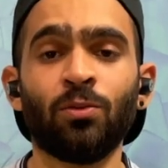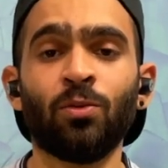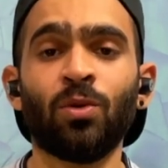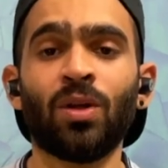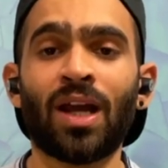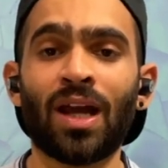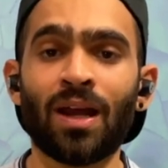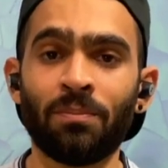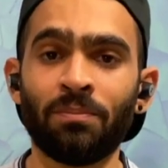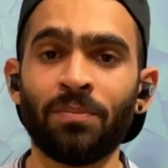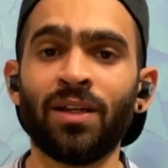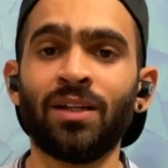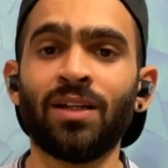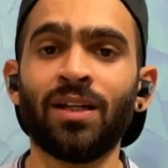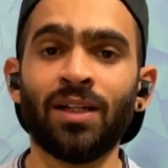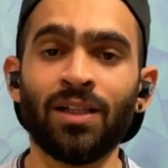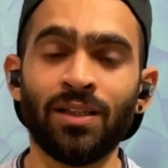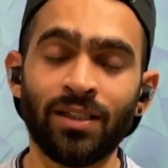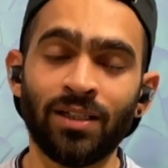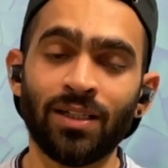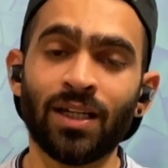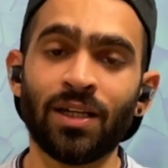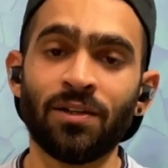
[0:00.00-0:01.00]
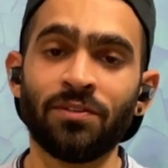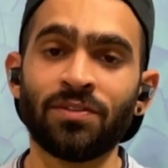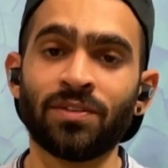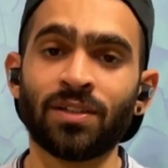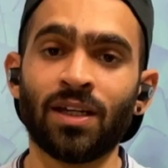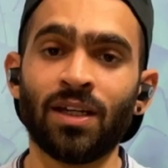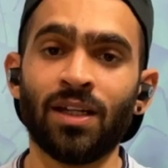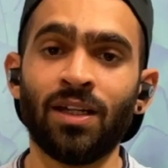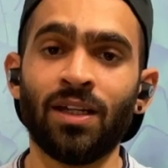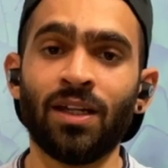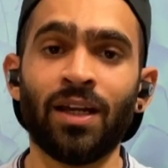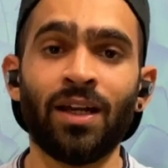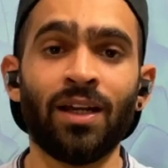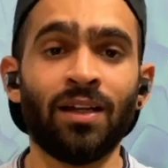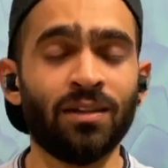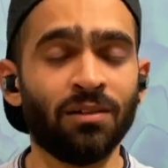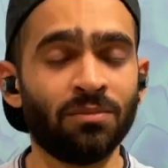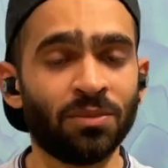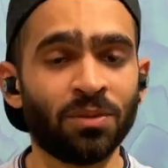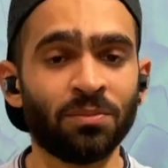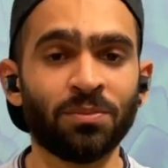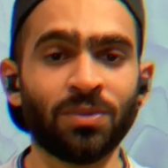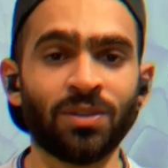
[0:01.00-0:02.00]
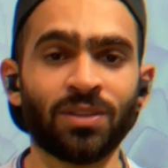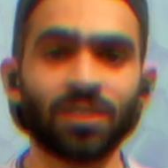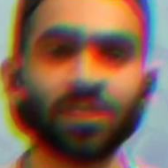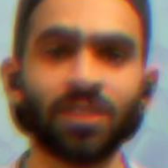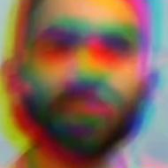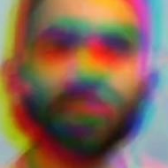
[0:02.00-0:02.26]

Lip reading: you a happy and healthy lifestyle, and remember,